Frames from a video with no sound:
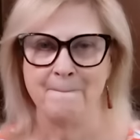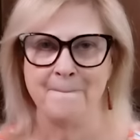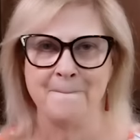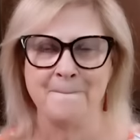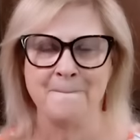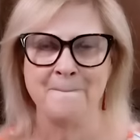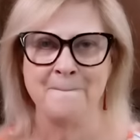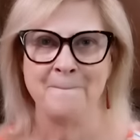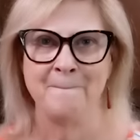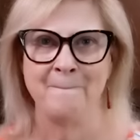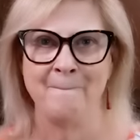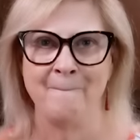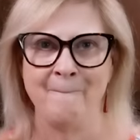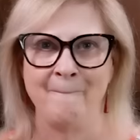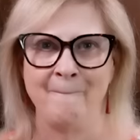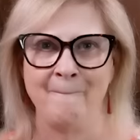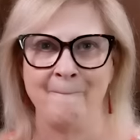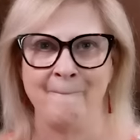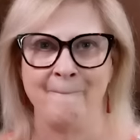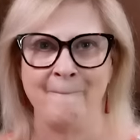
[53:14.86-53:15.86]
these were put
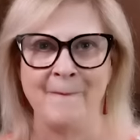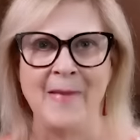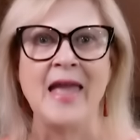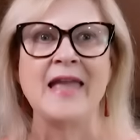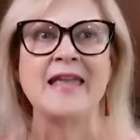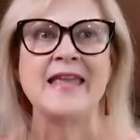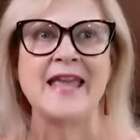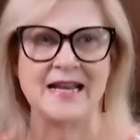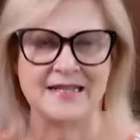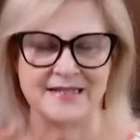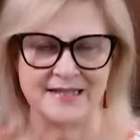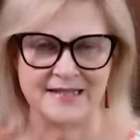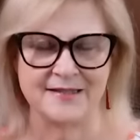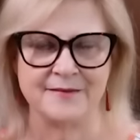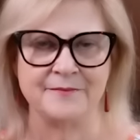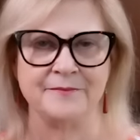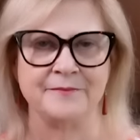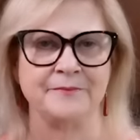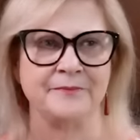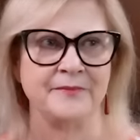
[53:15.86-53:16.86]
in.
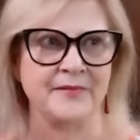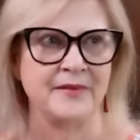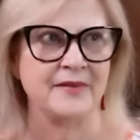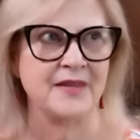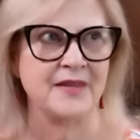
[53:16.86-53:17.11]
Yes. The ones in the